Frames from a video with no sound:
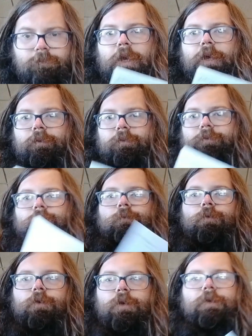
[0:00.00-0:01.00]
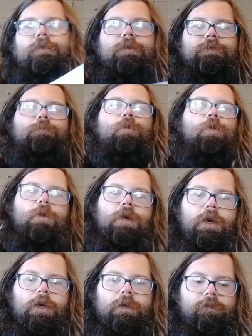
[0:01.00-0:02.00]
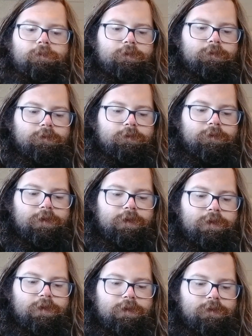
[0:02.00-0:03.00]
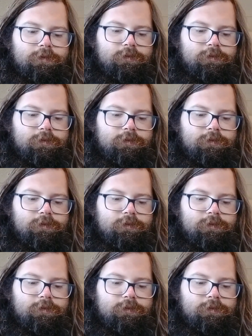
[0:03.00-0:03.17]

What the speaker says: And we're going to touch more on the